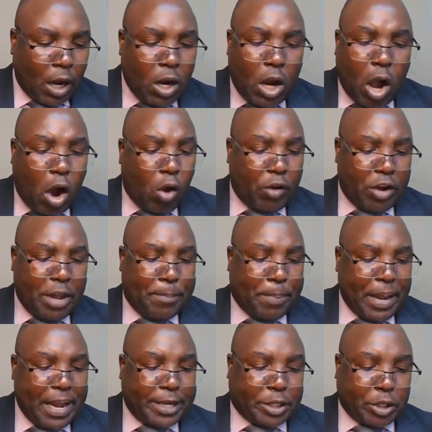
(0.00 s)
Glory be
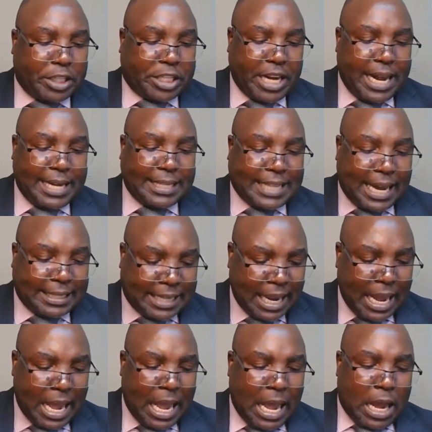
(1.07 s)
to Jesus.
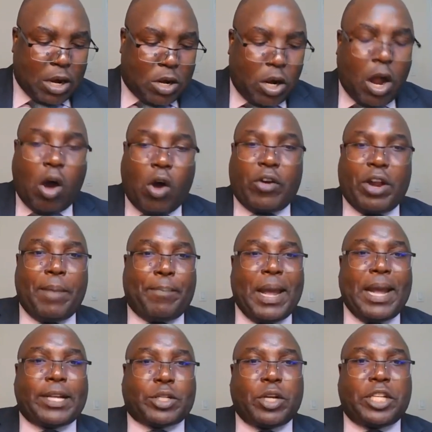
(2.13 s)
Glory be
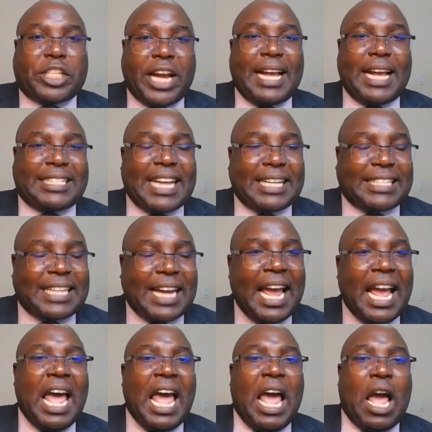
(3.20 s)
to Jesus.
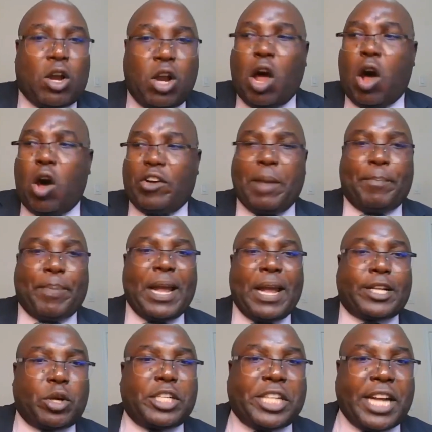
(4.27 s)
Glory be
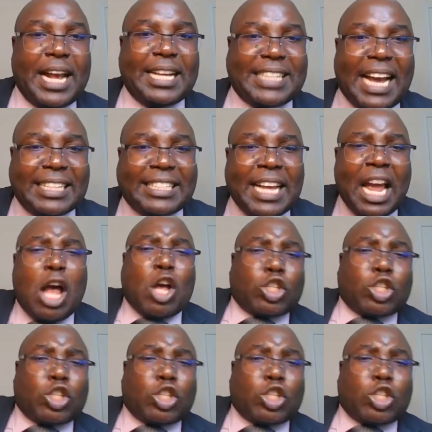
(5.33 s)
to Jesus.